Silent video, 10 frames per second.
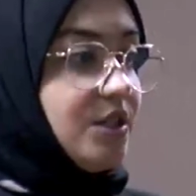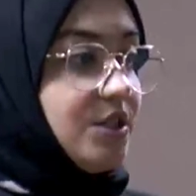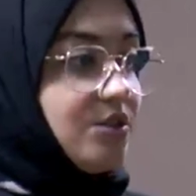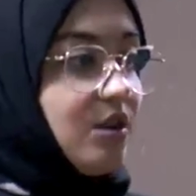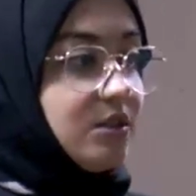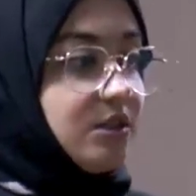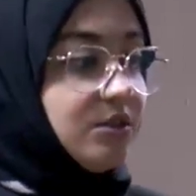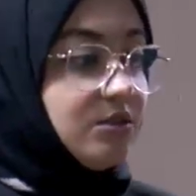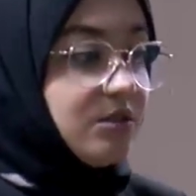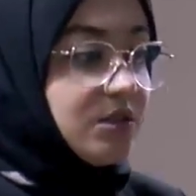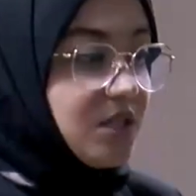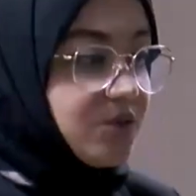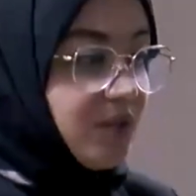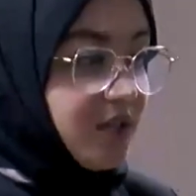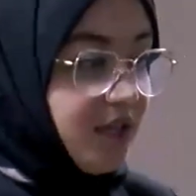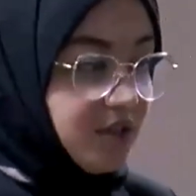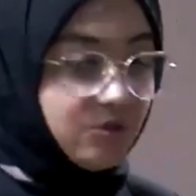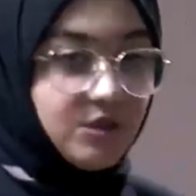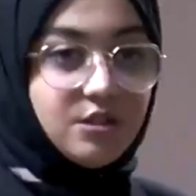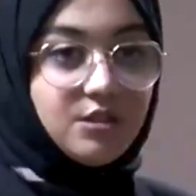The result in total is
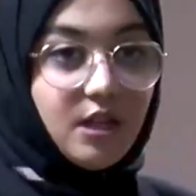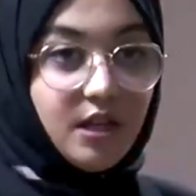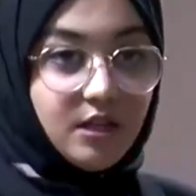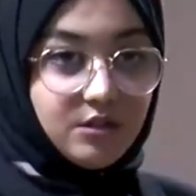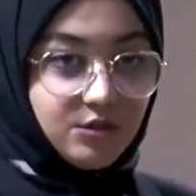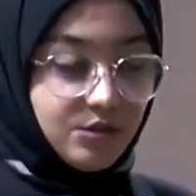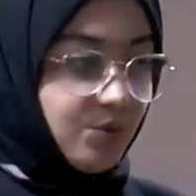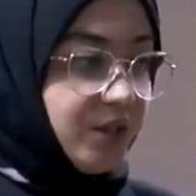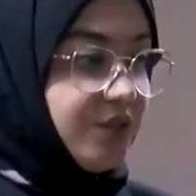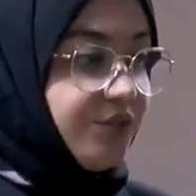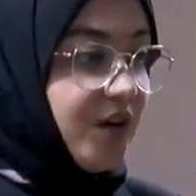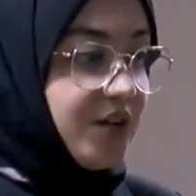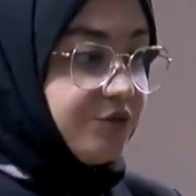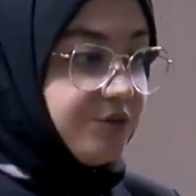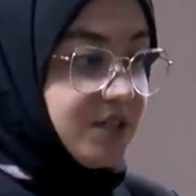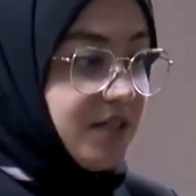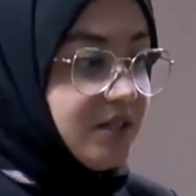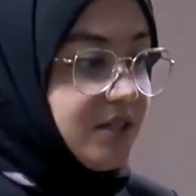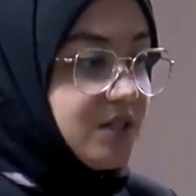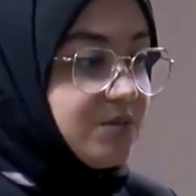125
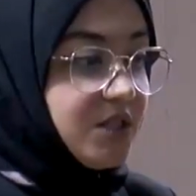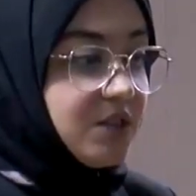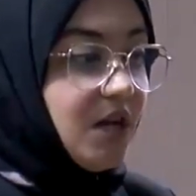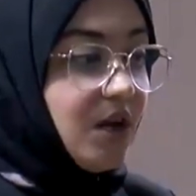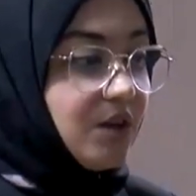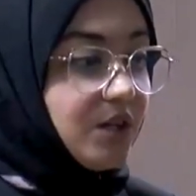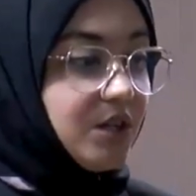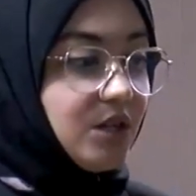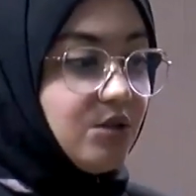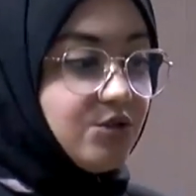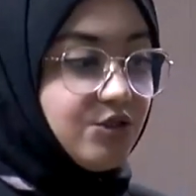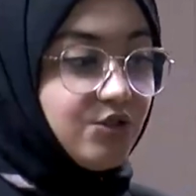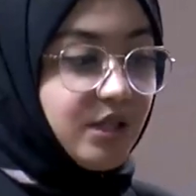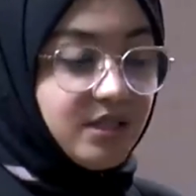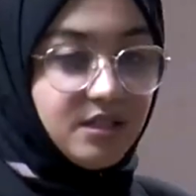studies meet our inclusion